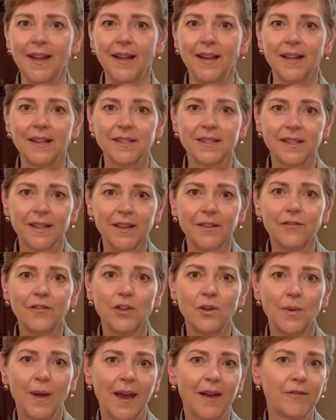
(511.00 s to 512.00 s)
as if
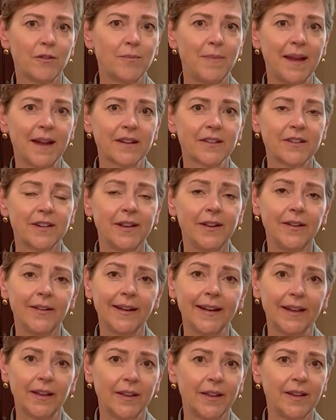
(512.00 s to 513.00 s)
you have a
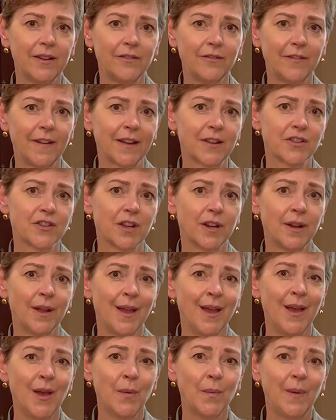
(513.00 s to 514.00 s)
bacterial infection
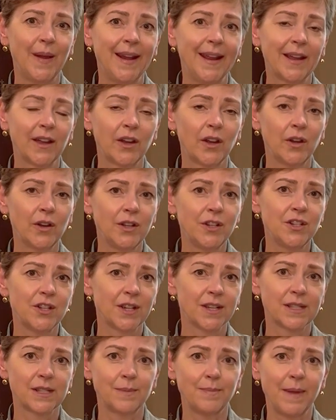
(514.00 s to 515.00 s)
when it could
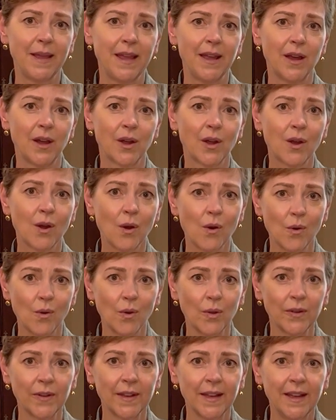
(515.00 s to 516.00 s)
just be a
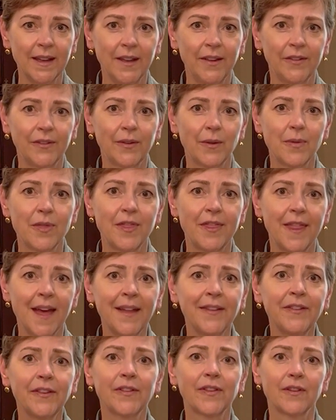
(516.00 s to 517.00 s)
cold. So
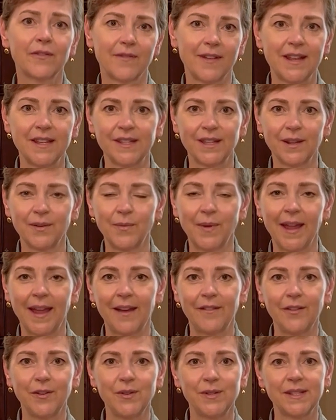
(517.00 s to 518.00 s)
that's the reason we
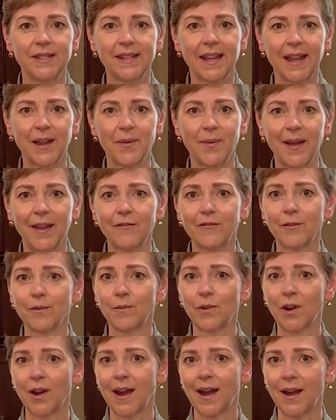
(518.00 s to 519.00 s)
have you stay away from
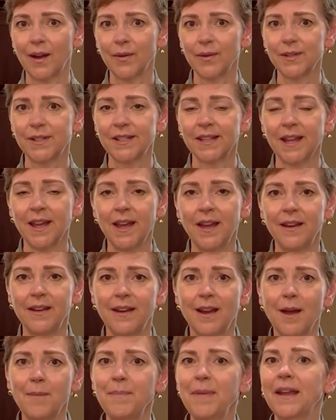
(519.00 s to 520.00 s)
crowds,
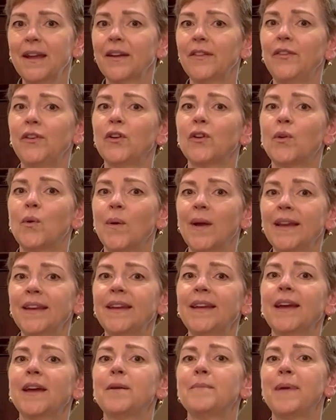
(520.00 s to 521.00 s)
not because you're going to
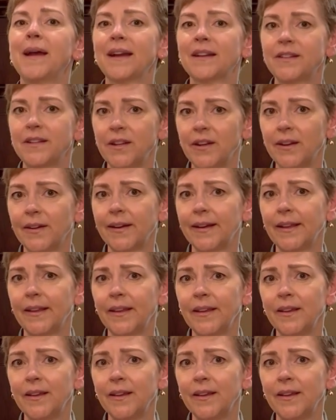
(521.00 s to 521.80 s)
get a bacterial